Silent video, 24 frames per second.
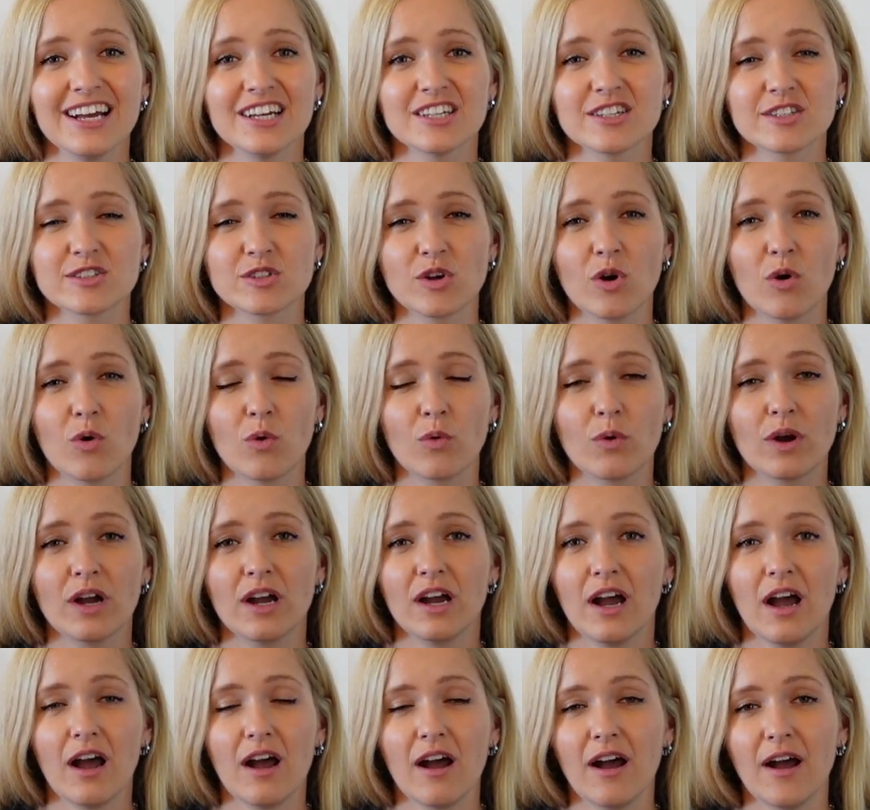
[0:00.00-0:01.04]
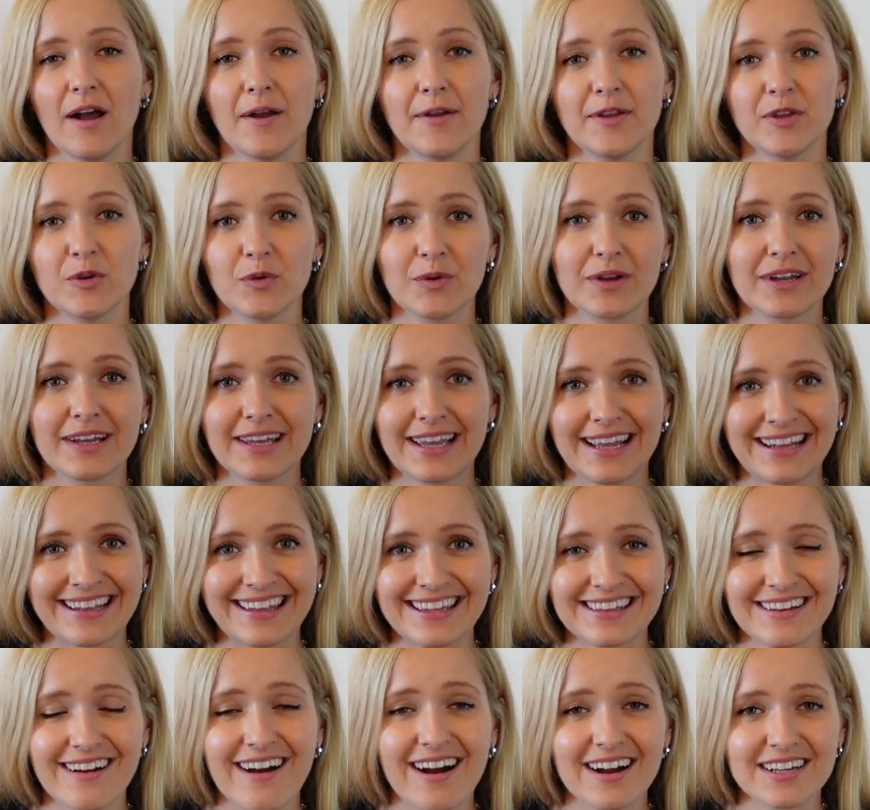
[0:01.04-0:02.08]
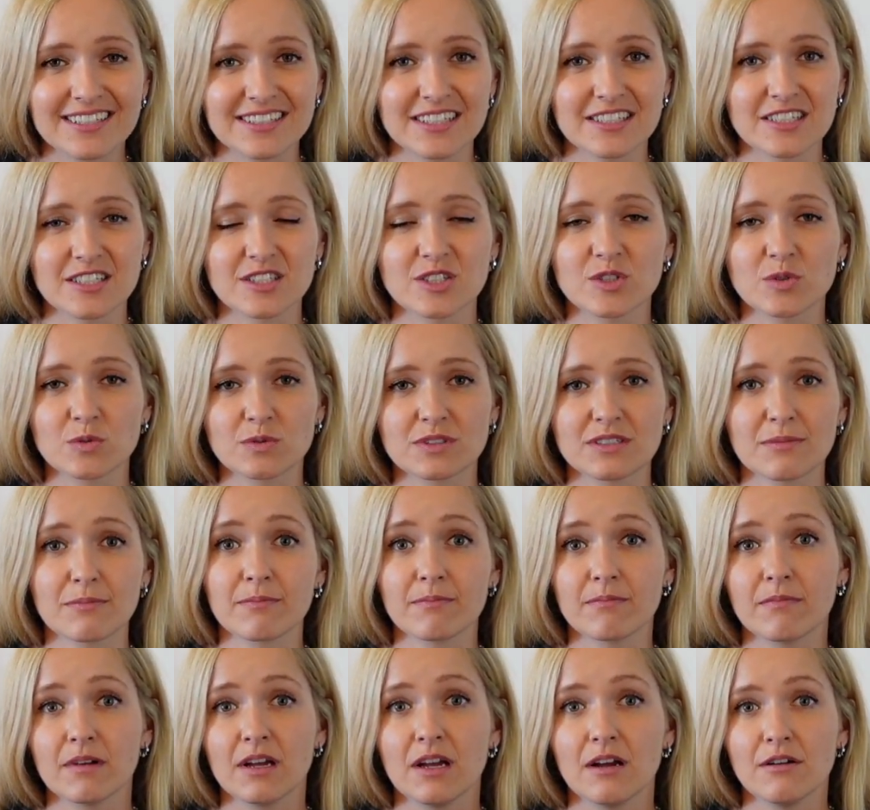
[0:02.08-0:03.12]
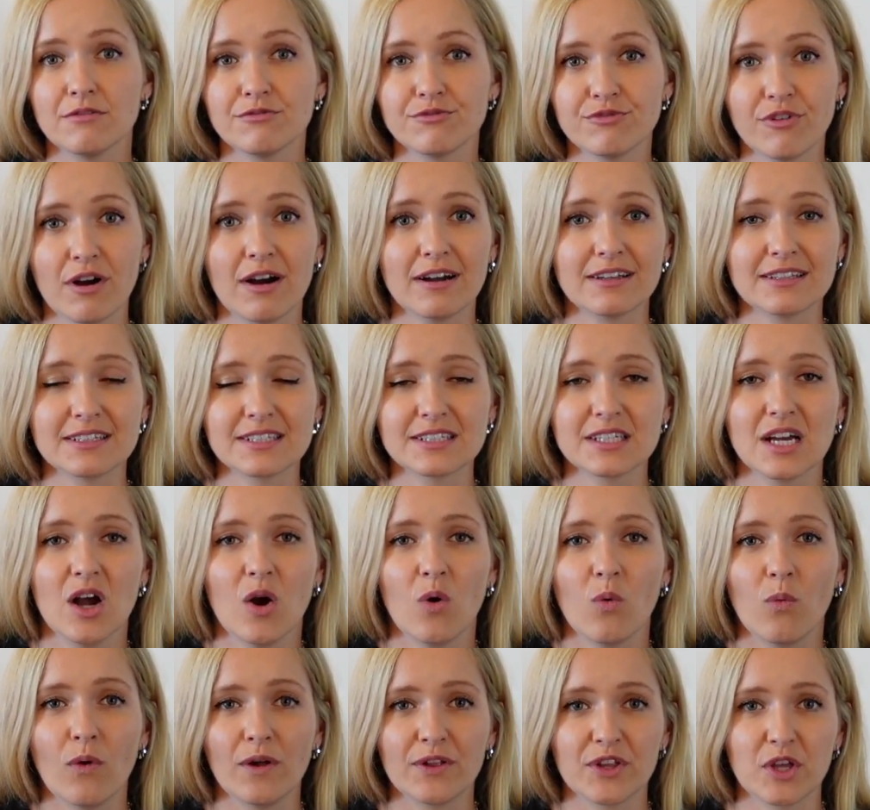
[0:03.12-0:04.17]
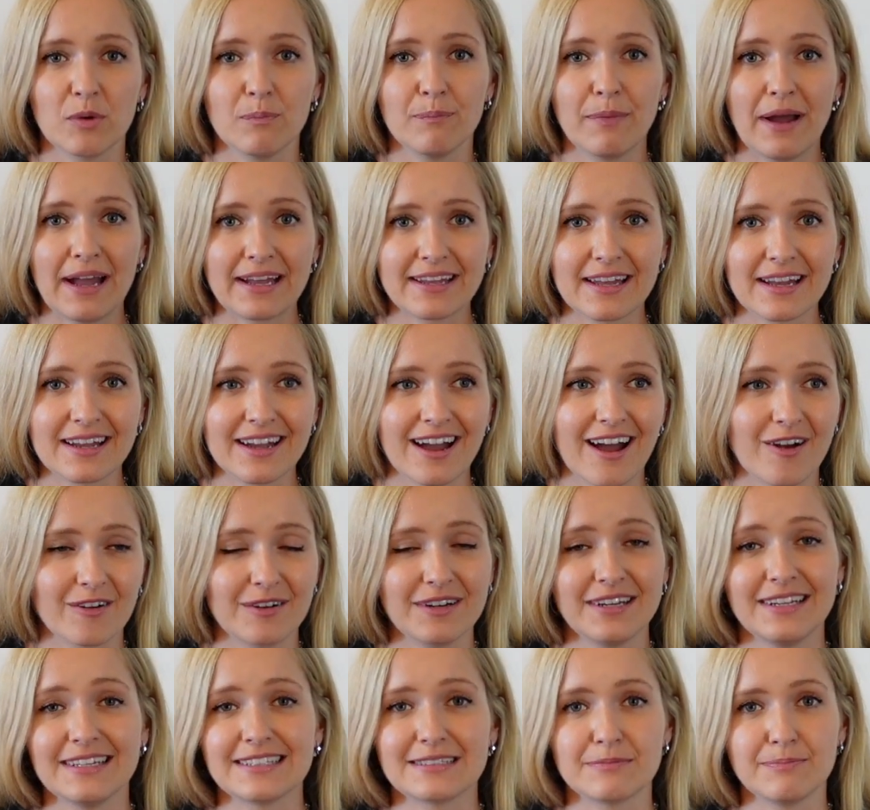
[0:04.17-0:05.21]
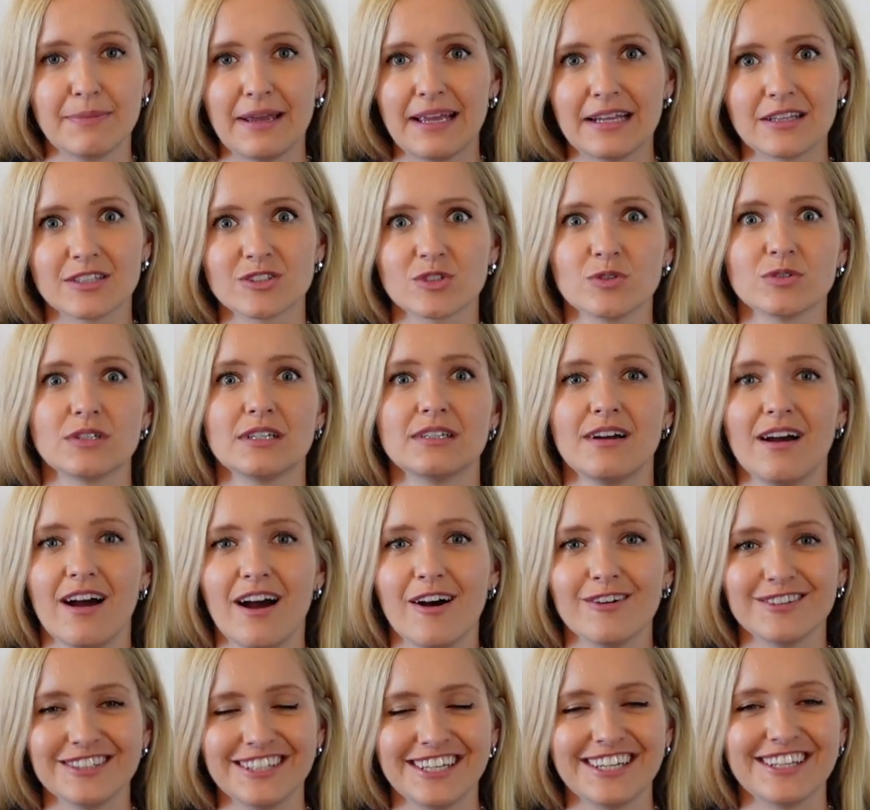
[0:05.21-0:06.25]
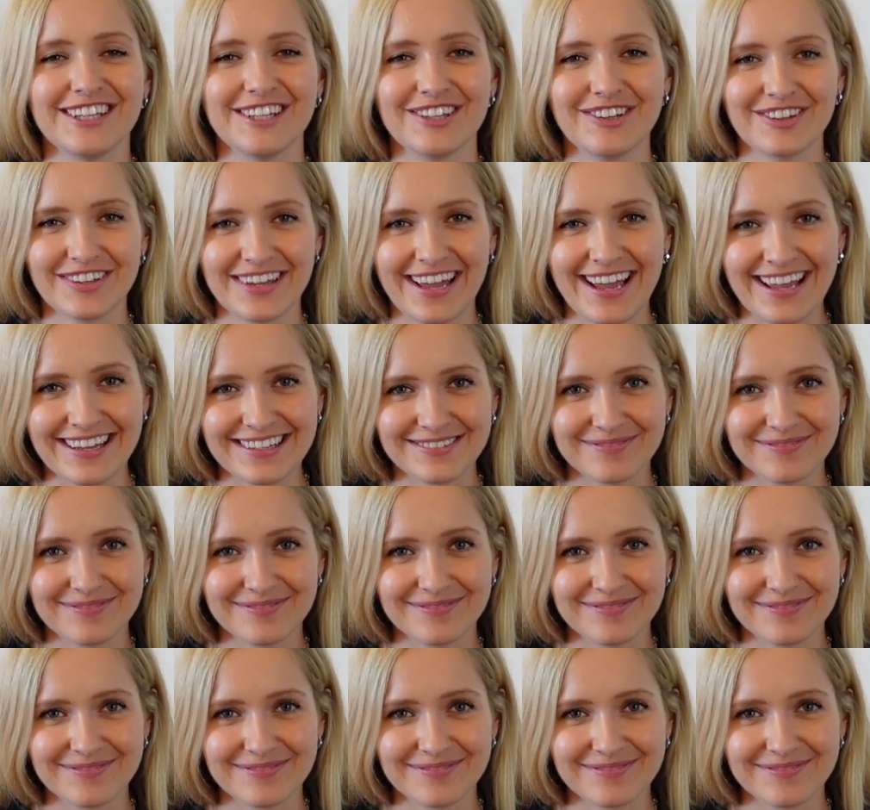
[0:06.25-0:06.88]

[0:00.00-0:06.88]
so you can get access to some funds while your bank account is being sorted out in the UK.